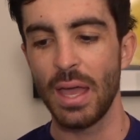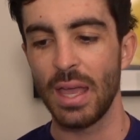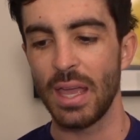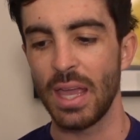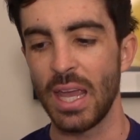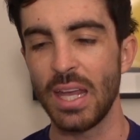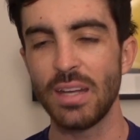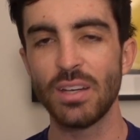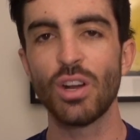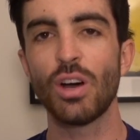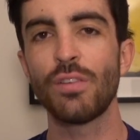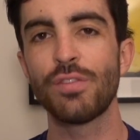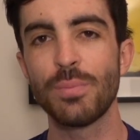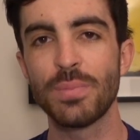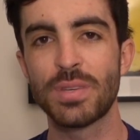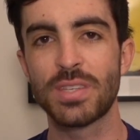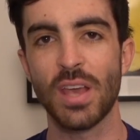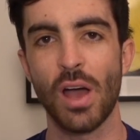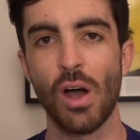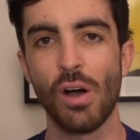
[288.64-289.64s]
In and of
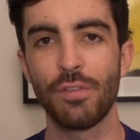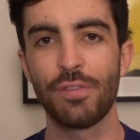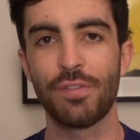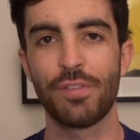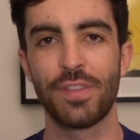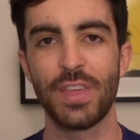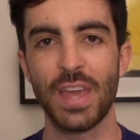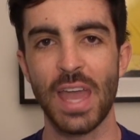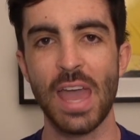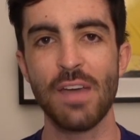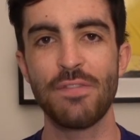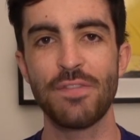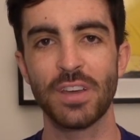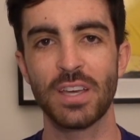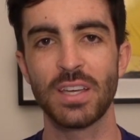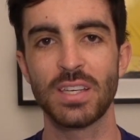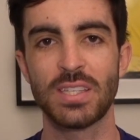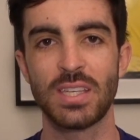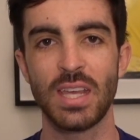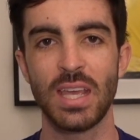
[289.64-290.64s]
themselves, the
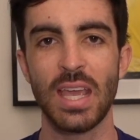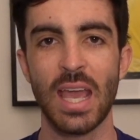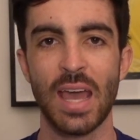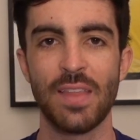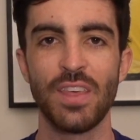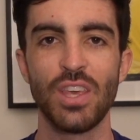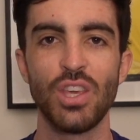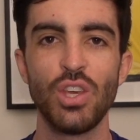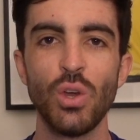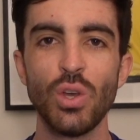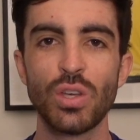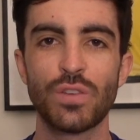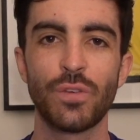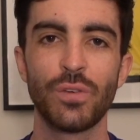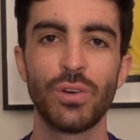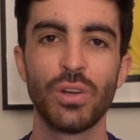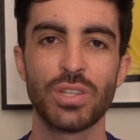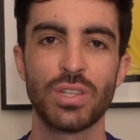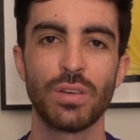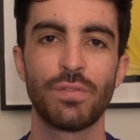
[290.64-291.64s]
efficacy and the
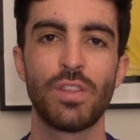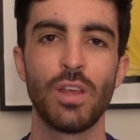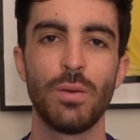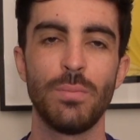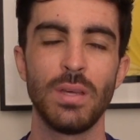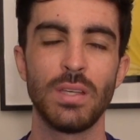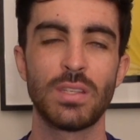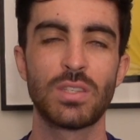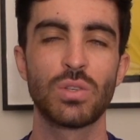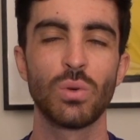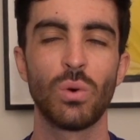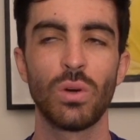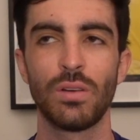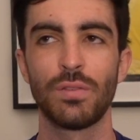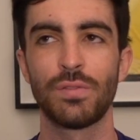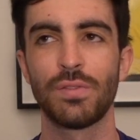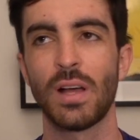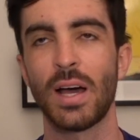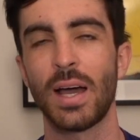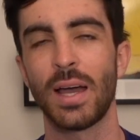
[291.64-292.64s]
usefulness of them is sort
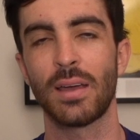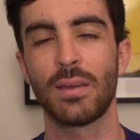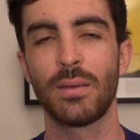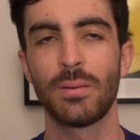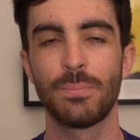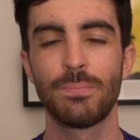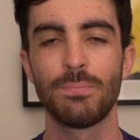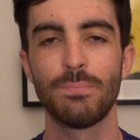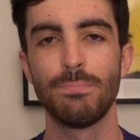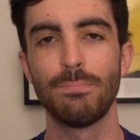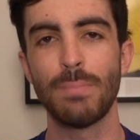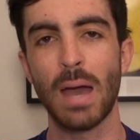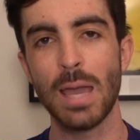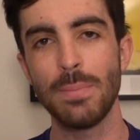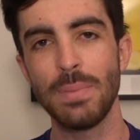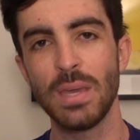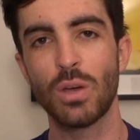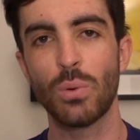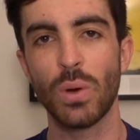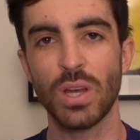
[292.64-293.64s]
of like
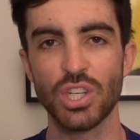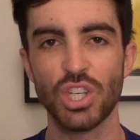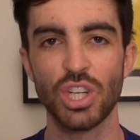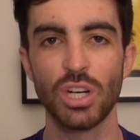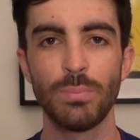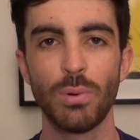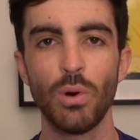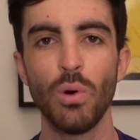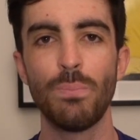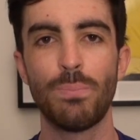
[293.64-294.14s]
maybe questionable,